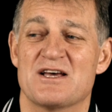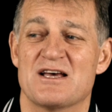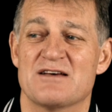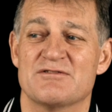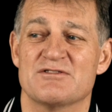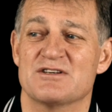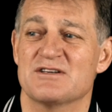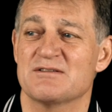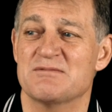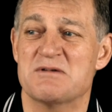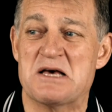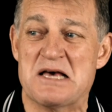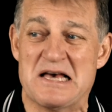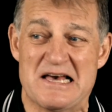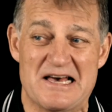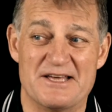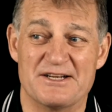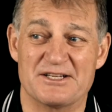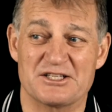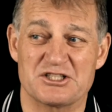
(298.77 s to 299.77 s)
have
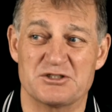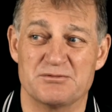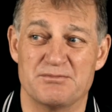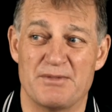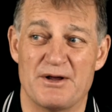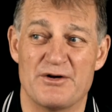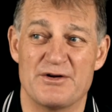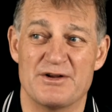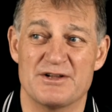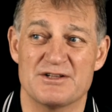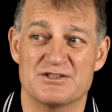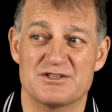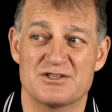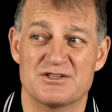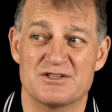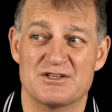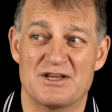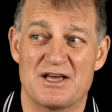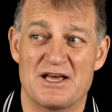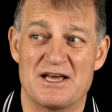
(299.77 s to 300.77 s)
an
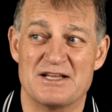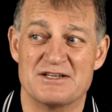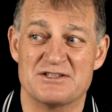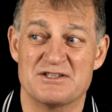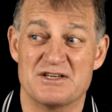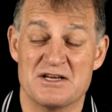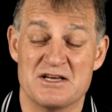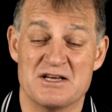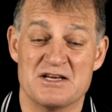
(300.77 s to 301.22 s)
experience and